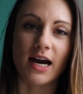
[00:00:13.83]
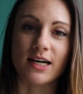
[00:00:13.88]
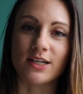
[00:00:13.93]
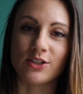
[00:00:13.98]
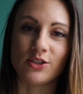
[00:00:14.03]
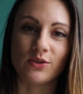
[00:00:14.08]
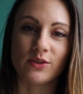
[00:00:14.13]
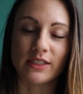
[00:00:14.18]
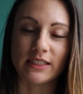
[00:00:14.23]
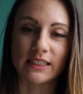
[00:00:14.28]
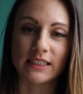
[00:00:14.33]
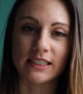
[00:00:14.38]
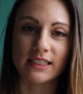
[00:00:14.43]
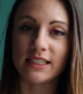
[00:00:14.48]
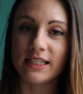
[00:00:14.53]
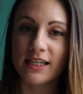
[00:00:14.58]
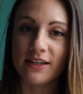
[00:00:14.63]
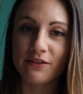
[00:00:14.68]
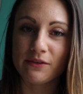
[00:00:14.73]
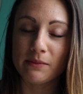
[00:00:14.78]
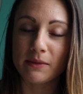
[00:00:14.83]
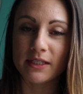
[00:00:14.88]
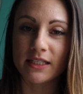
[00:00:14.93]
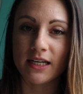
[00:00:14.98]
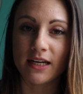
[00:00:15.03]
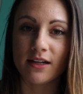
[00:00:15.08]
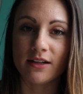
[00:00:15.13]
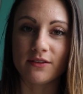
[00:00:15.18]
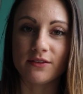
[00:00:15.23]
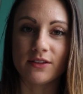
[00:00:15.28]
As you can see from the
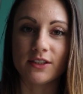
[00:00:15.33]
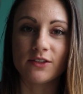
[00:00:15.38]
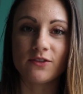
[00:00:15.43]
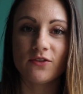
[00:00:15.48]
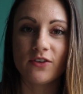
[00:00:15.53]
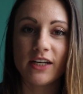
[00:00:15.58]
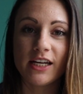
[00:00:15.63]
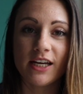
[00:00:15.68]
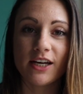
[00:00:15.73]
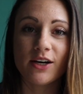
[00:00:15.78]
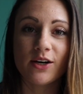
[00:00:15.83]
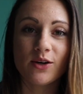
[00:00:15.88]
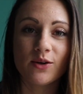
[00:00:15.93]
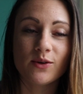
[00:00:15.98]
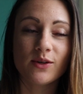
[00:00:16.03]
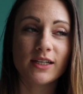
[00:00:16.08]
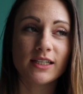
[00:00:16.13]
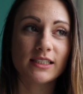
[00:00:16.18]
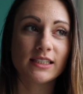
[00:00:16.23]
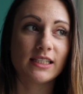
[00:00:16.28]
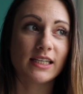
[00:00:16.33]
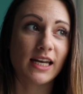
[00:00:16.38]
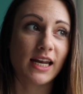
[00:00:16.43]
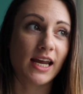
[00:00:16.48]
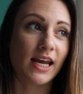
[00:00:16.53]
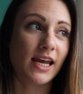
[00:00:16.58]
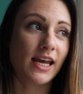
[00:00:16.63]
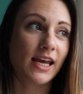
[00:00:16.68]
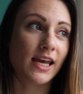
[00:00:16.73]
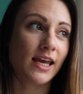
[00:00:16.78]
title of this video,
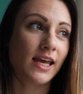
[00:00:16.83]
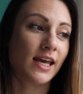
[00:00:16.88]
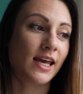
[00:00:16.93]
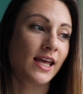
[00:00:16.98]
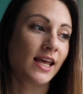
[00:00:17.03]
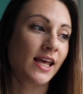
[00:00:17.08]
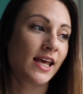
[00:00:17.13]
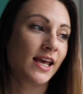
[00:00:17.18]
today